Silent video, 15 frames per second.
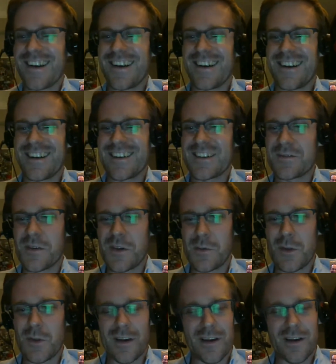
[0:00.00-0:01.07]
It's
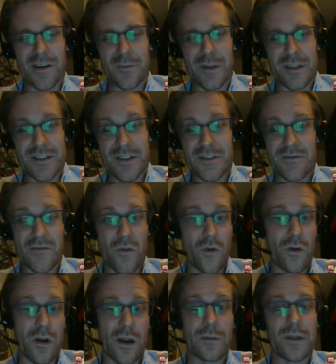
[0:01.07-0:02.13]
available on PlayStation
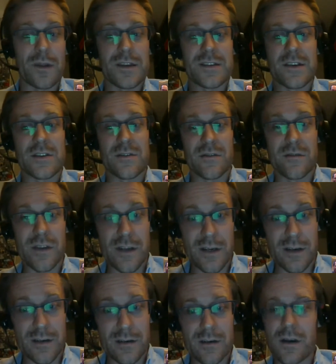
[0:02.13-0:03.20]
4 and PlayStation
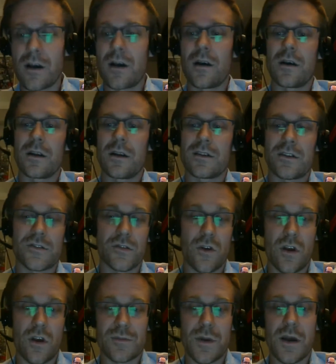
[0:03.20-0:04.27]
Vita, and it's also
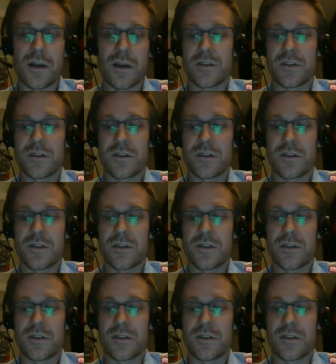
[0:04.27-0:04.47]
cross-buy.